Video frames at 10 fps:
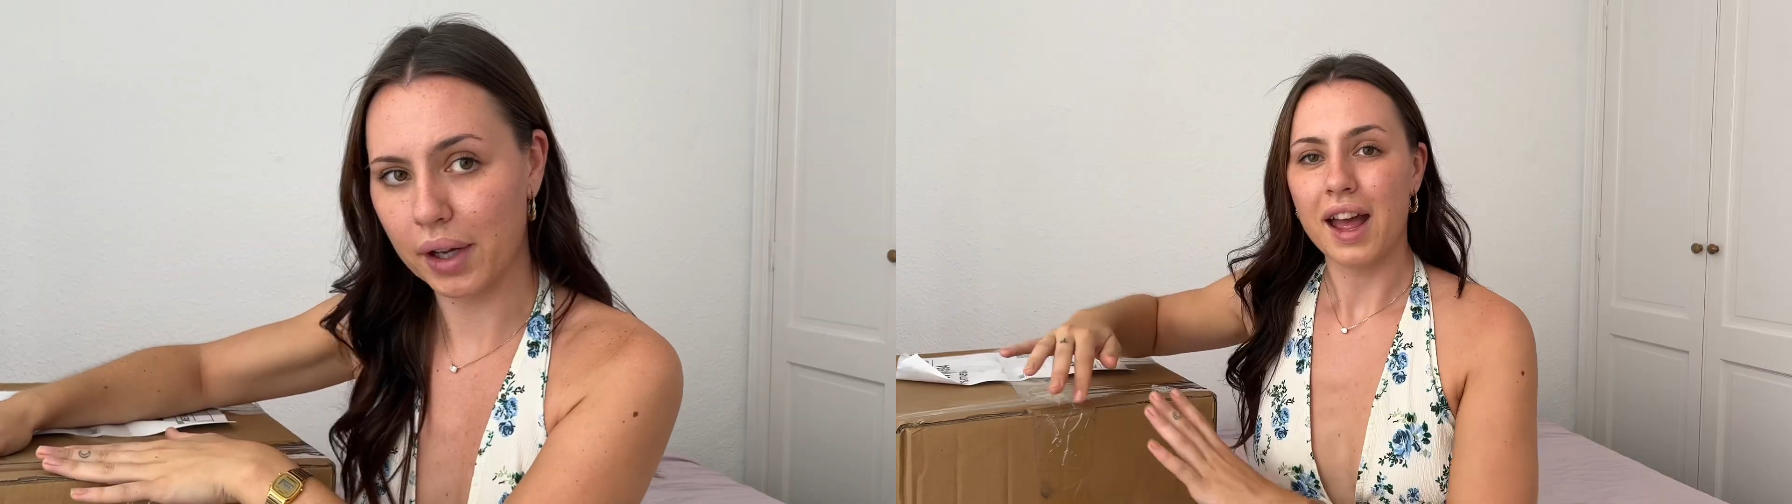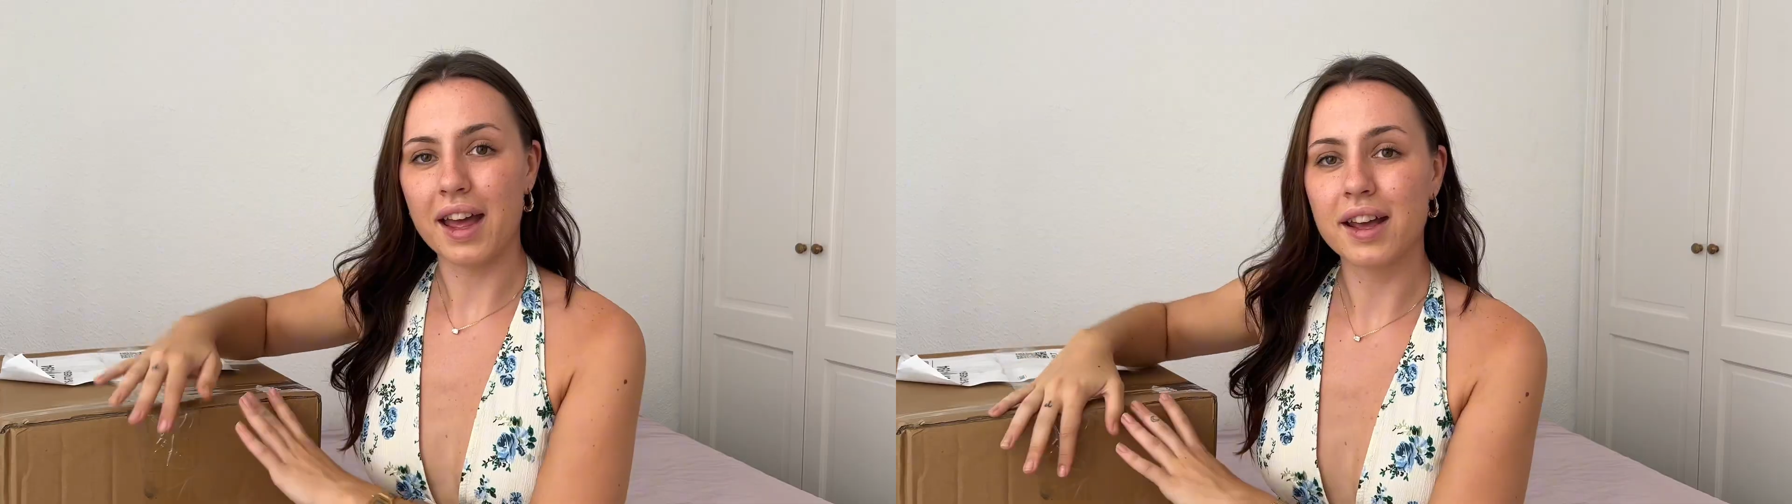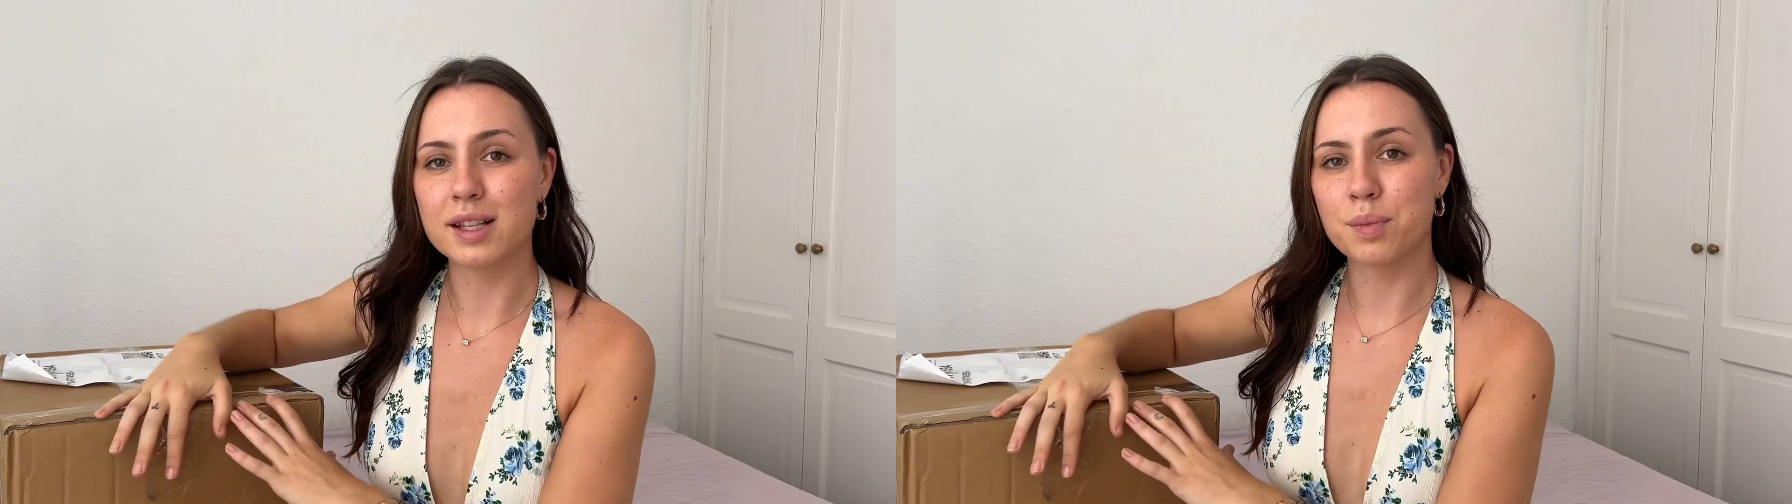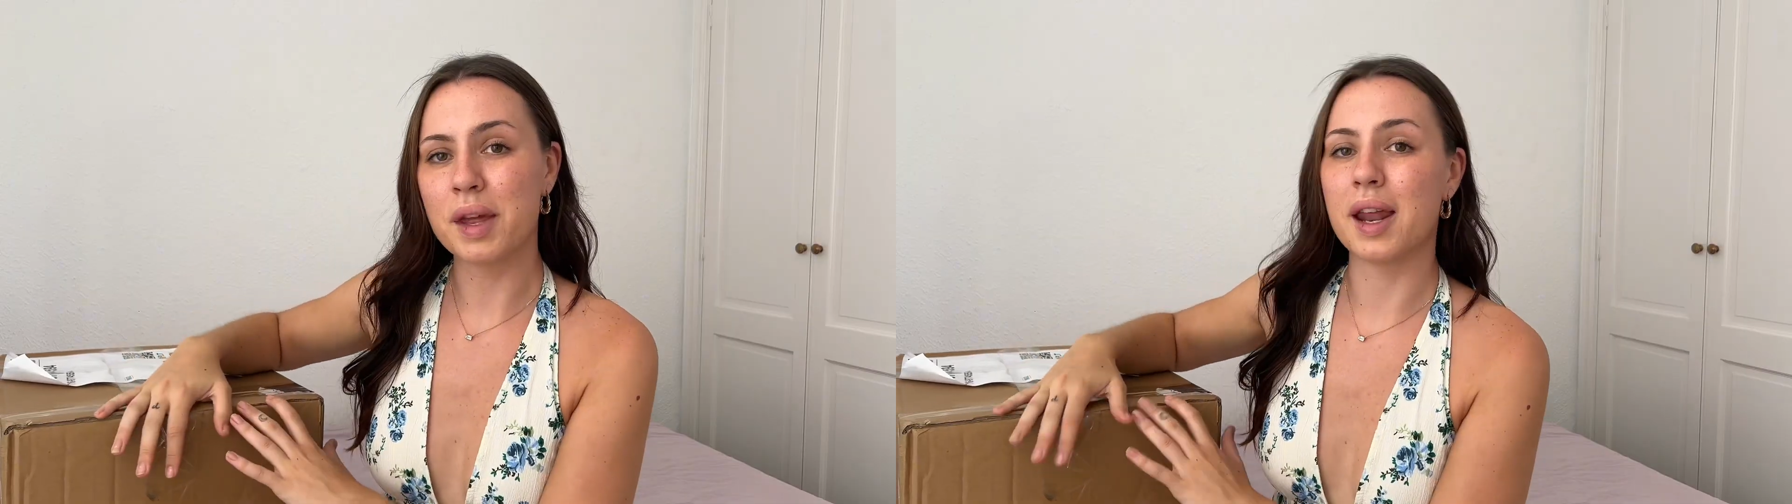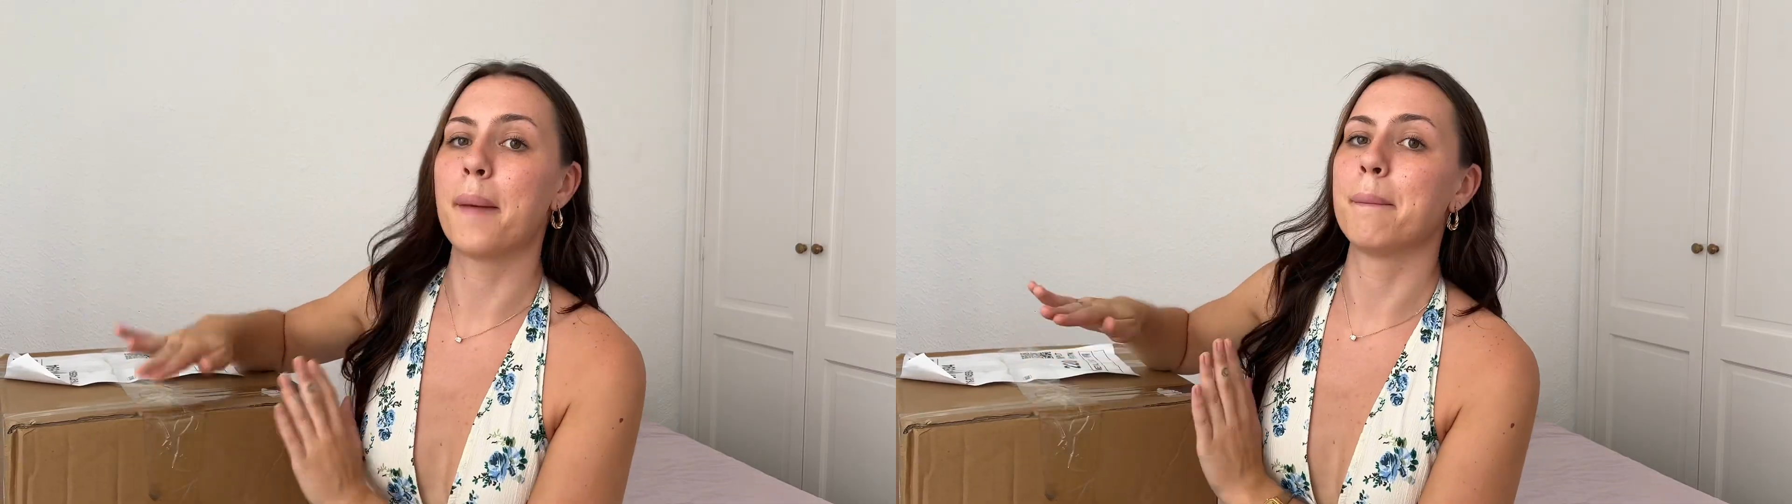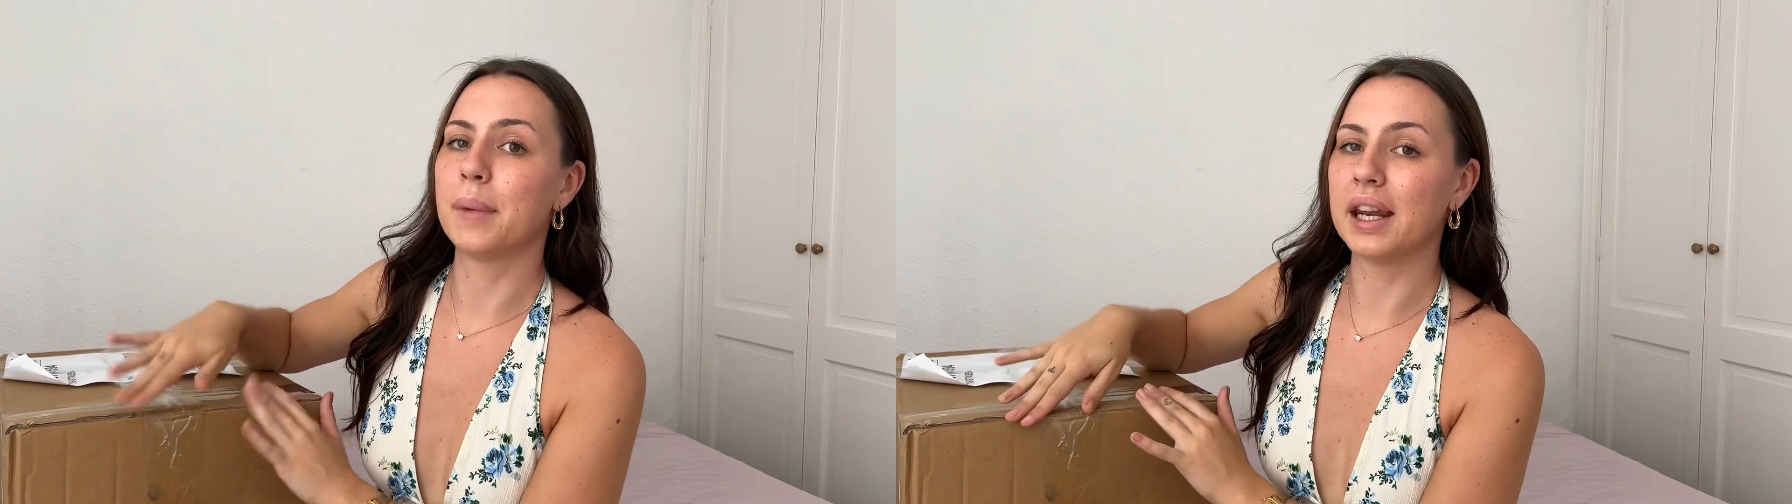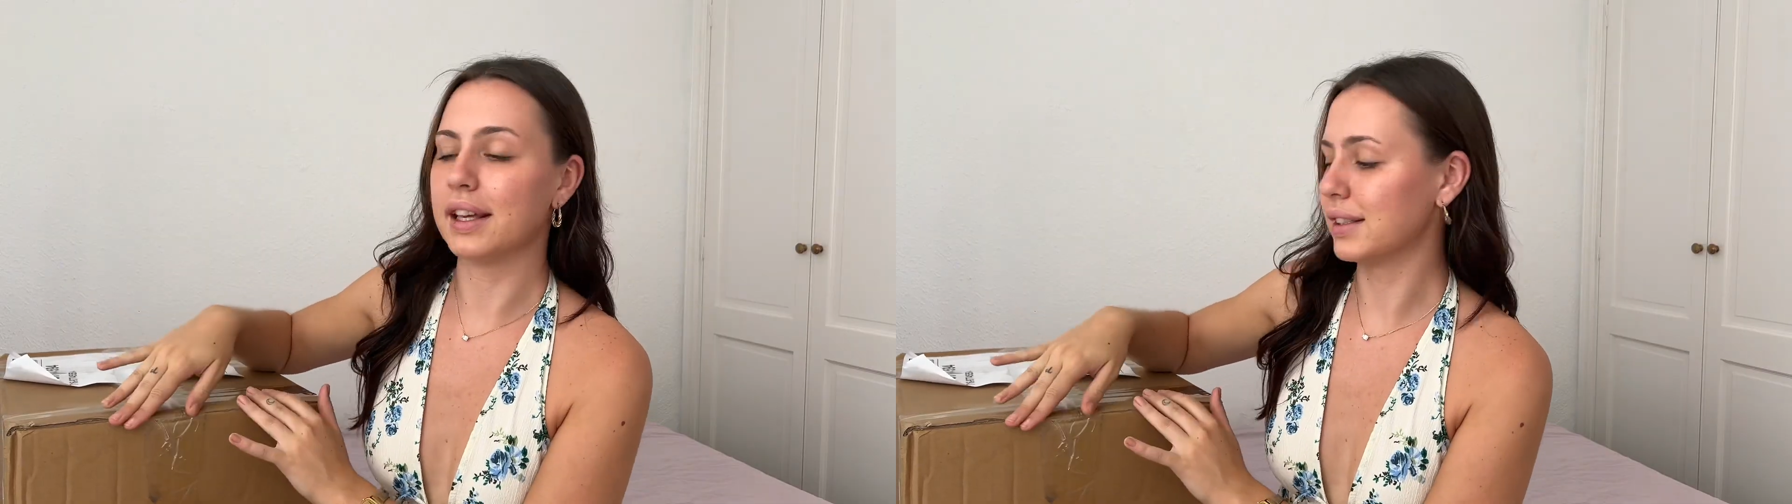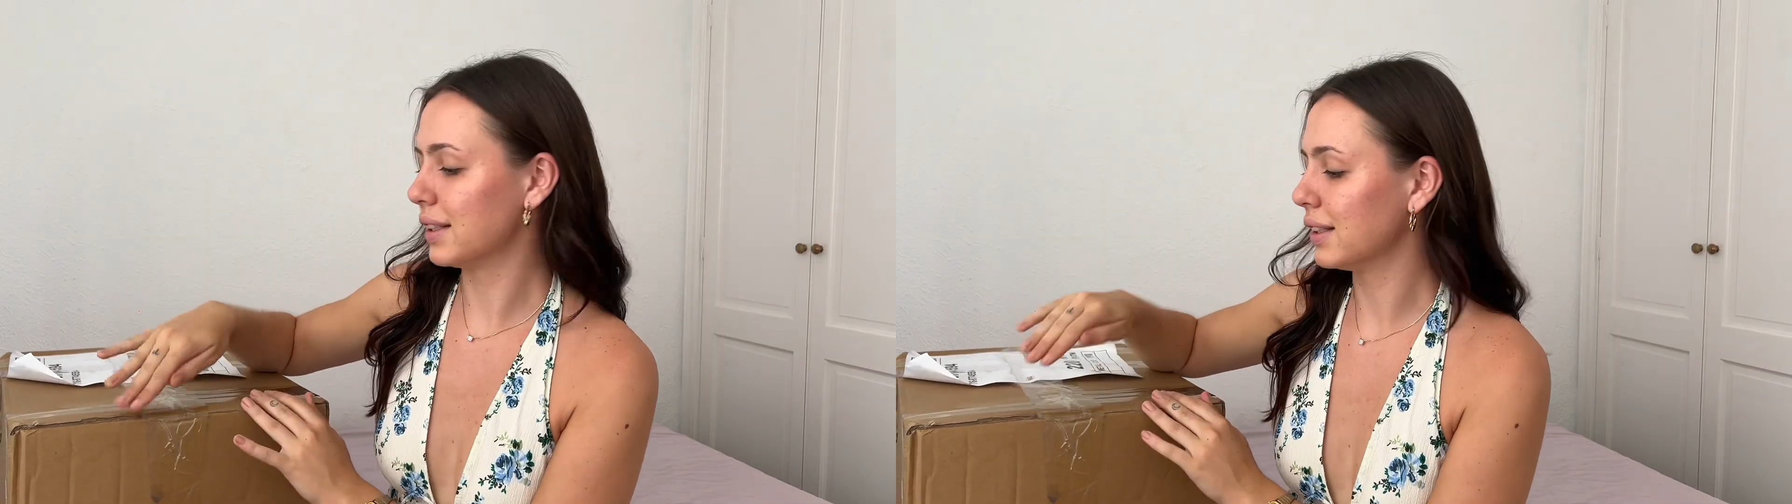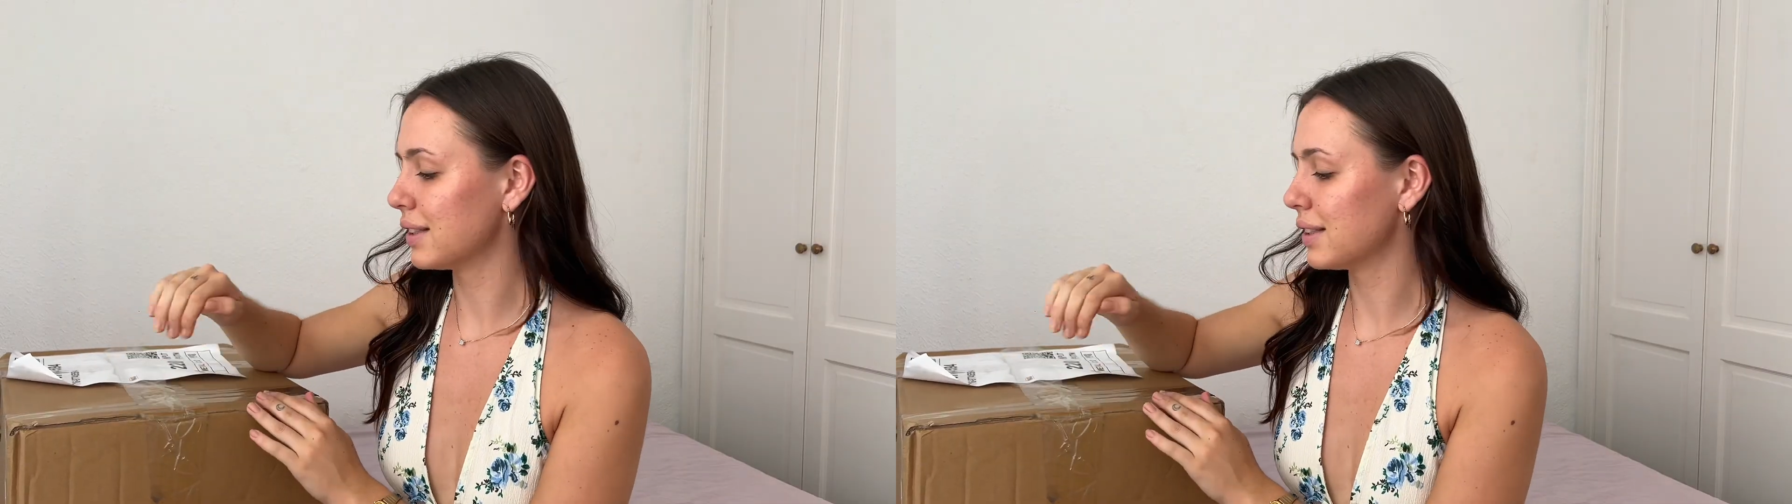It has been a minute since